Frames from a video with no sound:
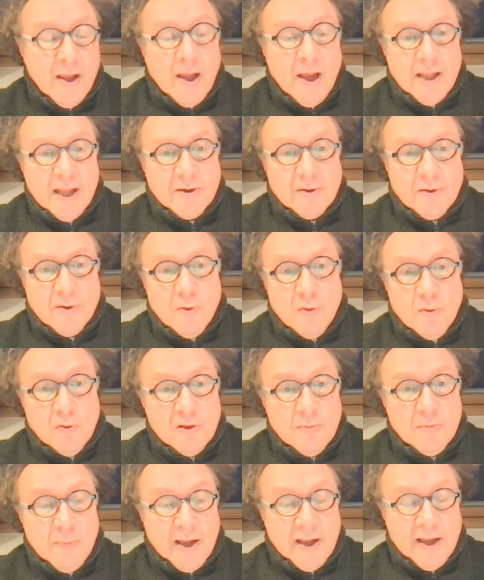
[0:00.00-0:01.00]
They could call
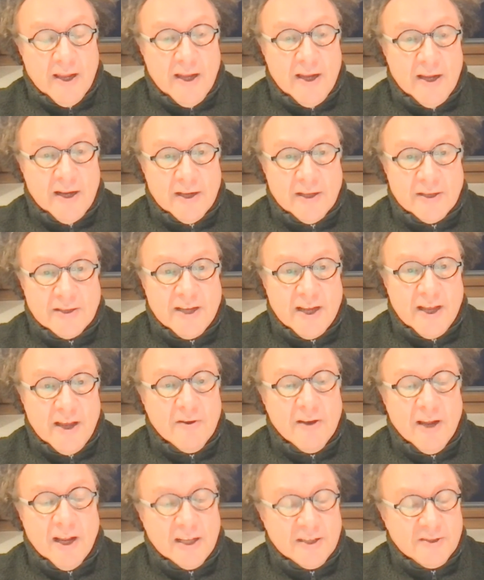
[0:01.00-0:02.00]
them back in and say,
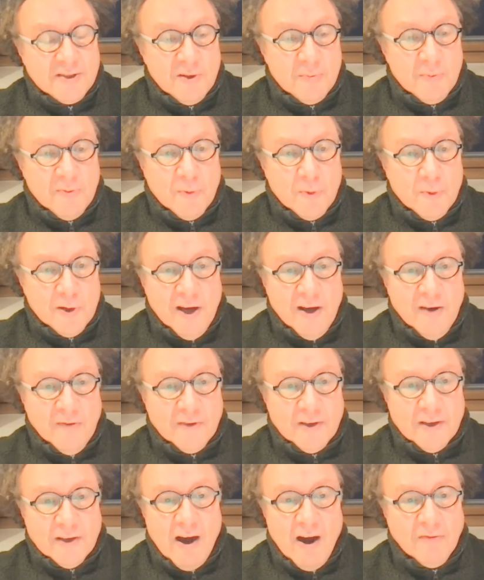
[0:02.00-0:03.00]
okay, let's do the before and
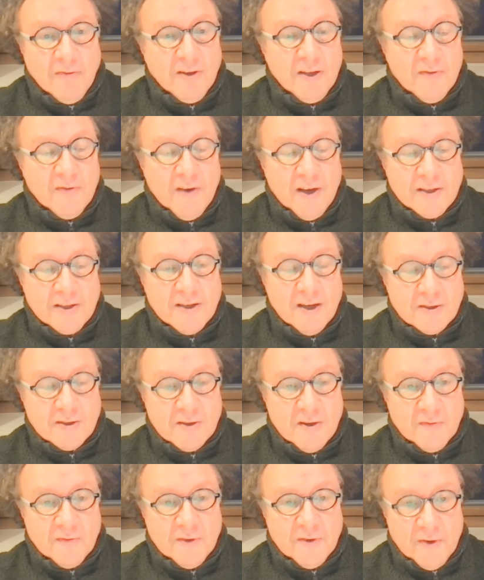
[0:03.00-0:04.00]
after. After you've had
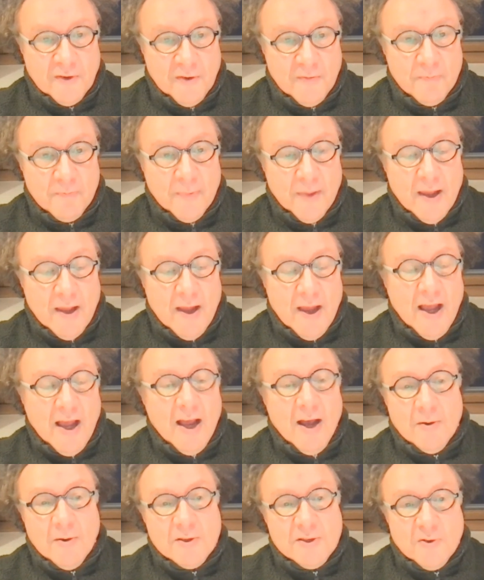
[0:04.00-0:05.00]
SARS-CoV-2,
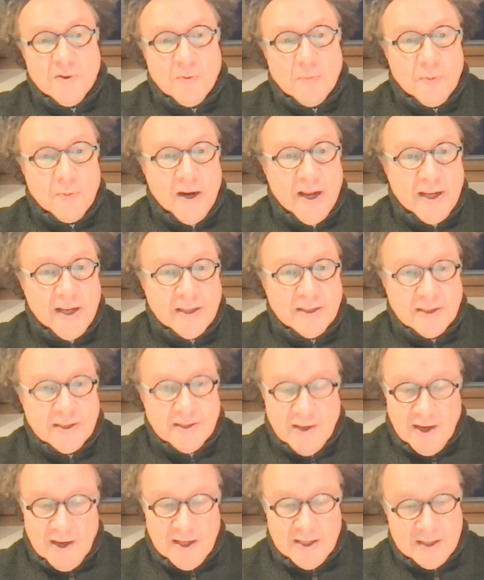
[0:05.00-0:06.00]
how has your brain
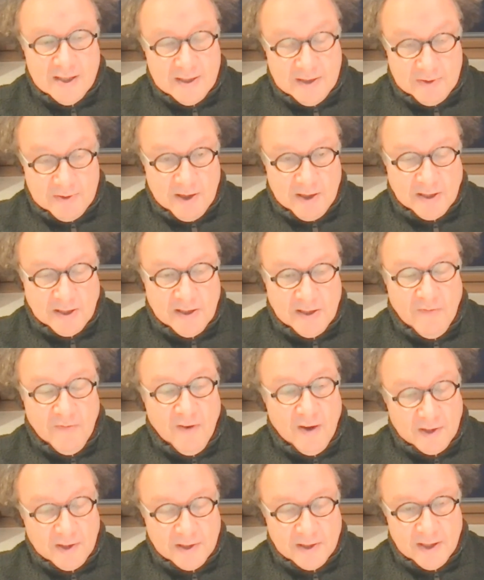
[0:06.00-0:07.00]
size, structure,
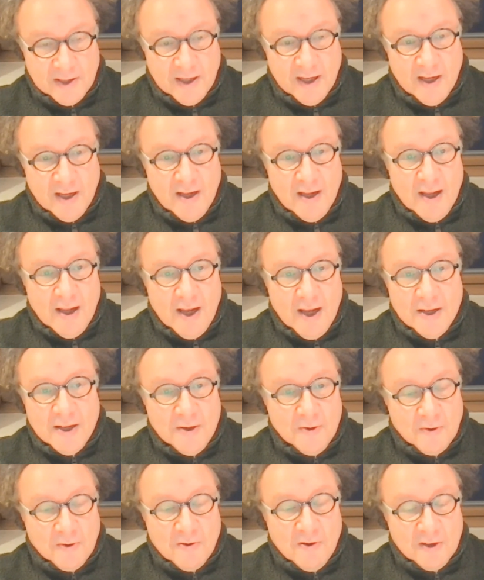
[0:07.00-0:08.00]
function, and
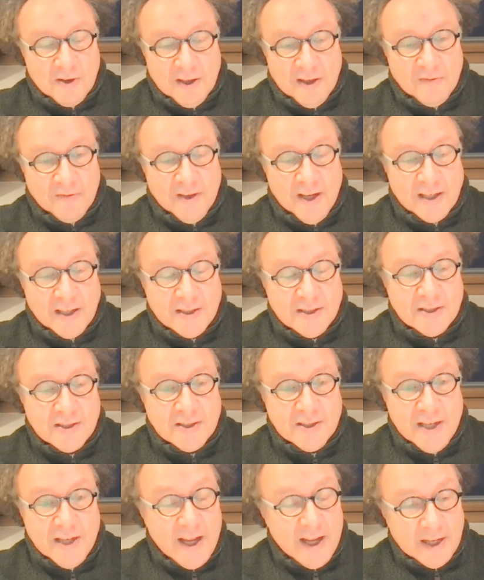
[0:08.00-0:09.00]
neurocognitive tests
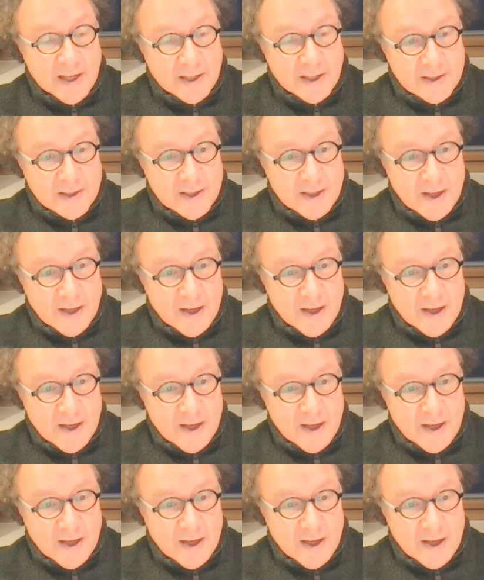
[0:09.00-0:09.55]
changed?